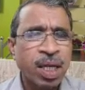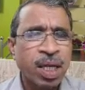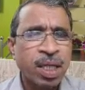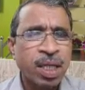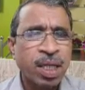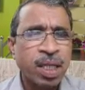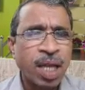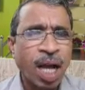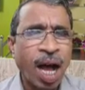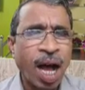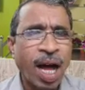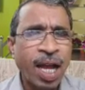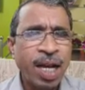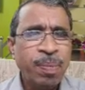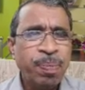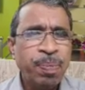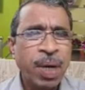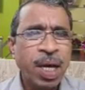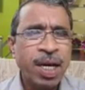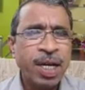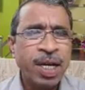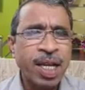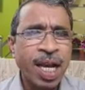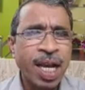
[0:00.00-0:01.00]
The
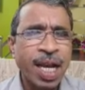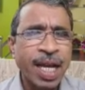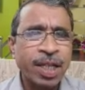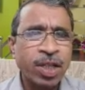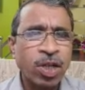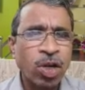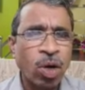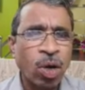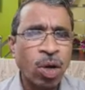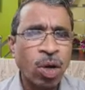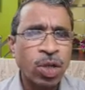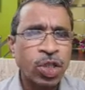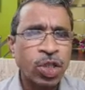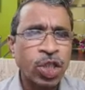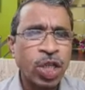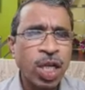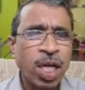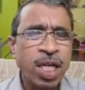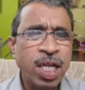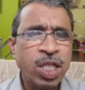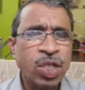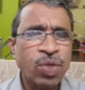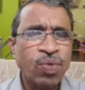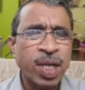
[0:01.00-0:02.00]
unpaired electron
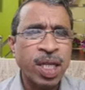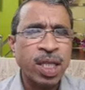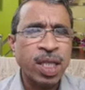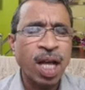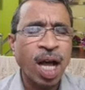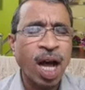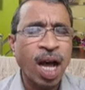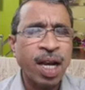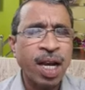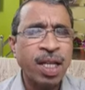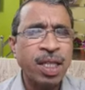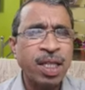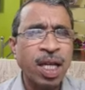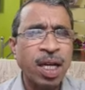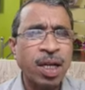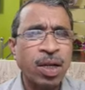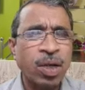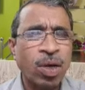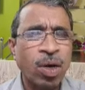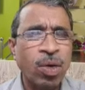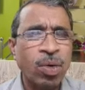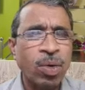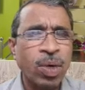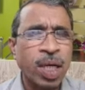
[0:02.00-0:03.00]
shares with another
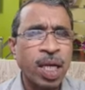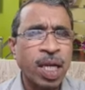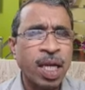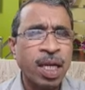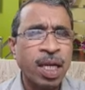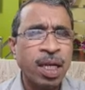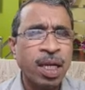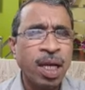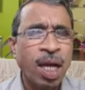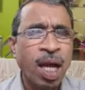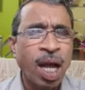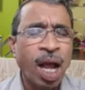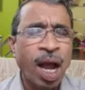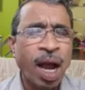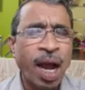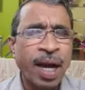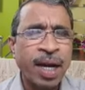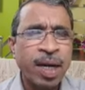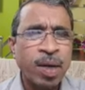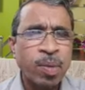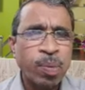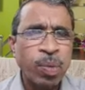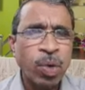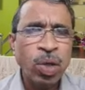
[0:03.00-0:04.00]
chlorine
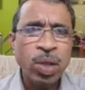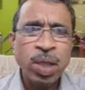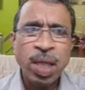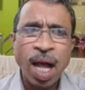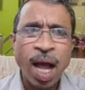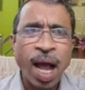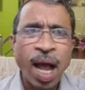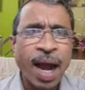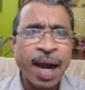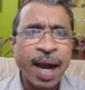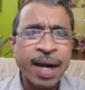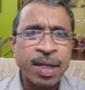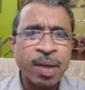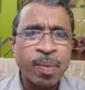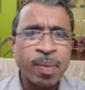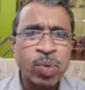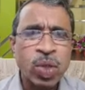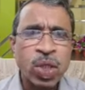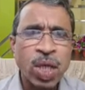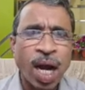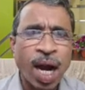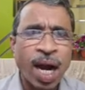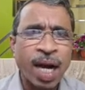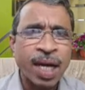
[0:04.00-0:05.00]
and both the
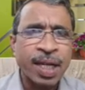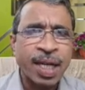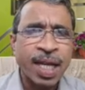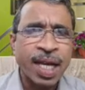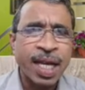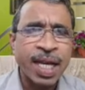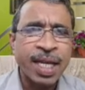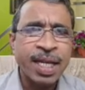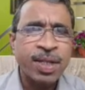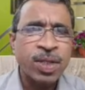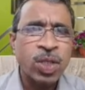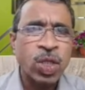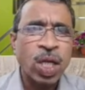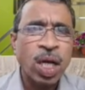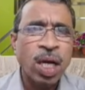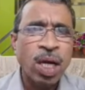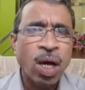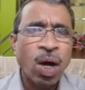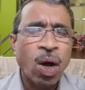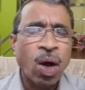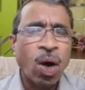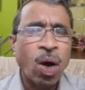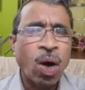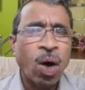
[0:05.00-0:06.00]
atoms attains
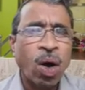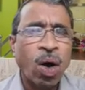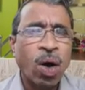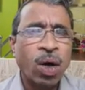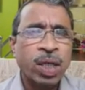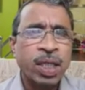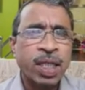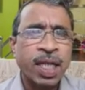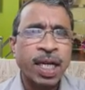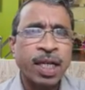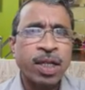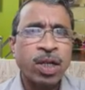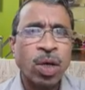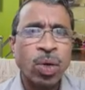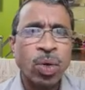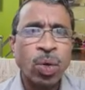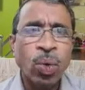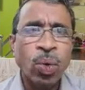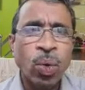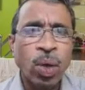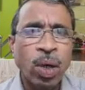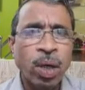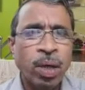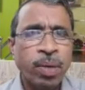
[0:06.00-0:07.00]
octet
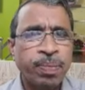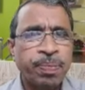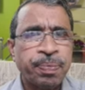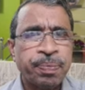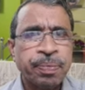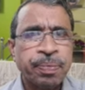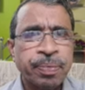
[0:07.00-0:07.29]
rule.